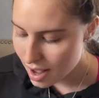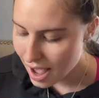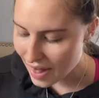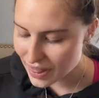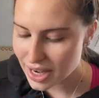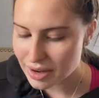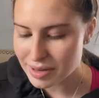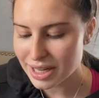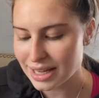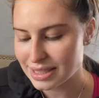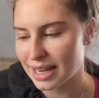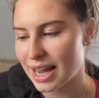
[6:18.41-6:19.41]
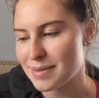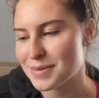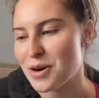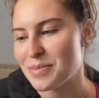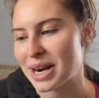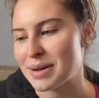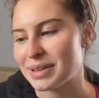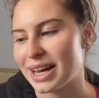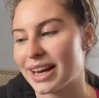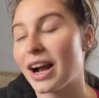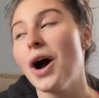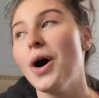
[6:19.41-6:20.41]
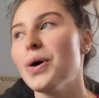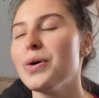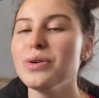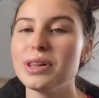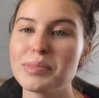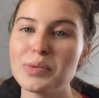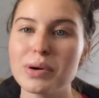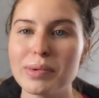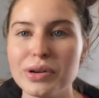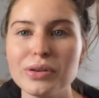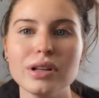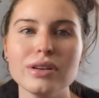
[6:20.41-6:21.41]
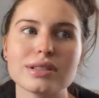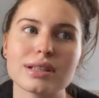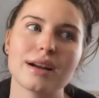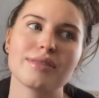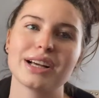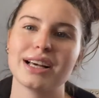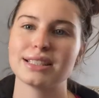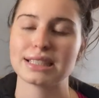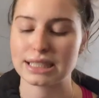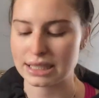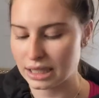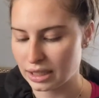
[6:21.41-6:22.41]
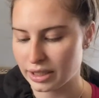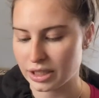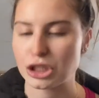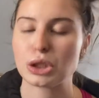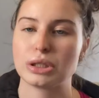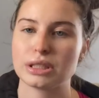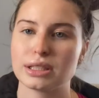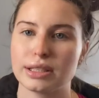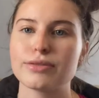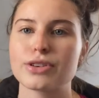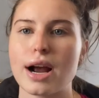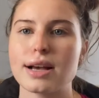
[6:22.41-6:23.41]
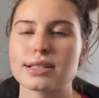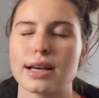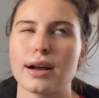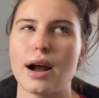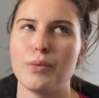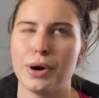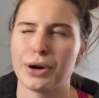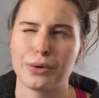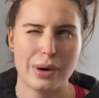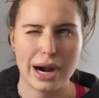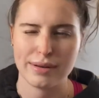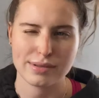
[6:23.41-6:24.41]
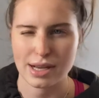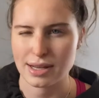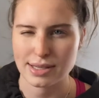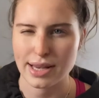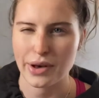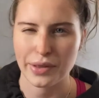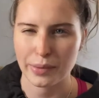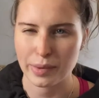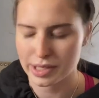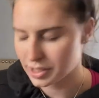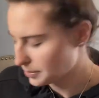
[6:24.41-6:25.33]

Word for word: And then I realized I came home and I'm like, oh, let me wear my new clothes. And I realized it's literally a short sleeve dress. Like, I wonder why it was on sale in the winter.